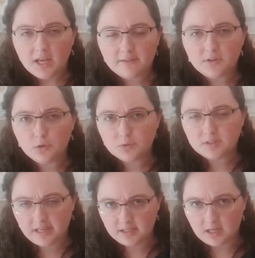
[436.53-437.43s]
If you
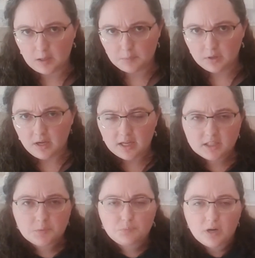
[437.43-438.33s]
stand up
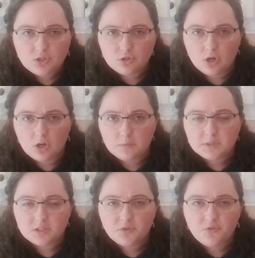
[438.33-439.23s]
and spread your
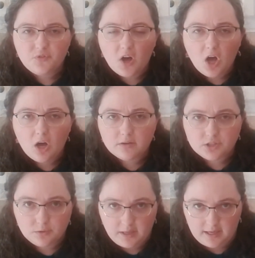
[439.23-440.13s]
arms as far
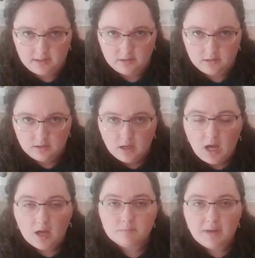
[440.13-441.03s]
as you can,
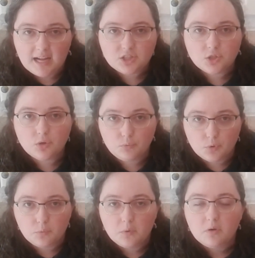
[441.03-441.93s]
imagine the
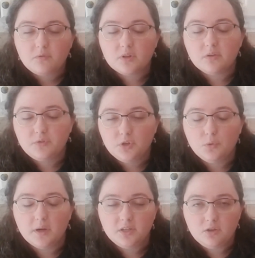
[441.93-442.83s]
room full of
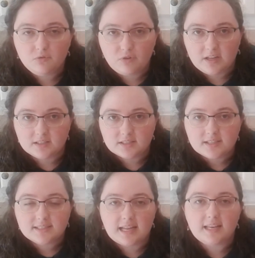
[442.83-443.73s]
you and your friends
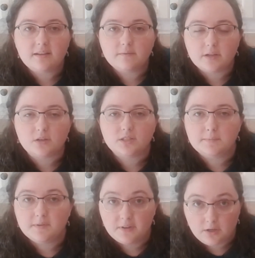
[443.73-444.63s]
standing
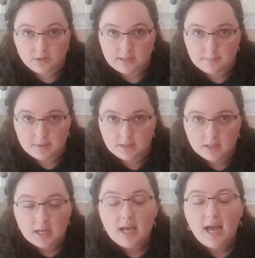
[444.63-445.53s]
fingertip to fingertip.
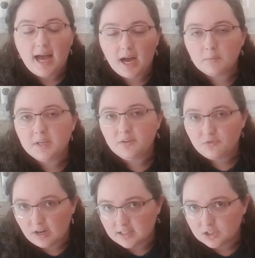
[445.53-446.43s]
How many
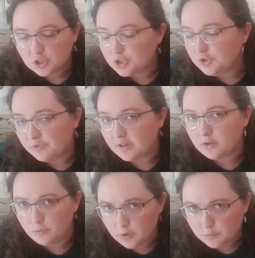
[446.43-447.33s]
friends could you fit
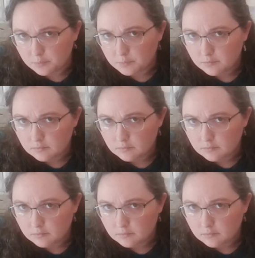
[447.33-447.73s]
in the room?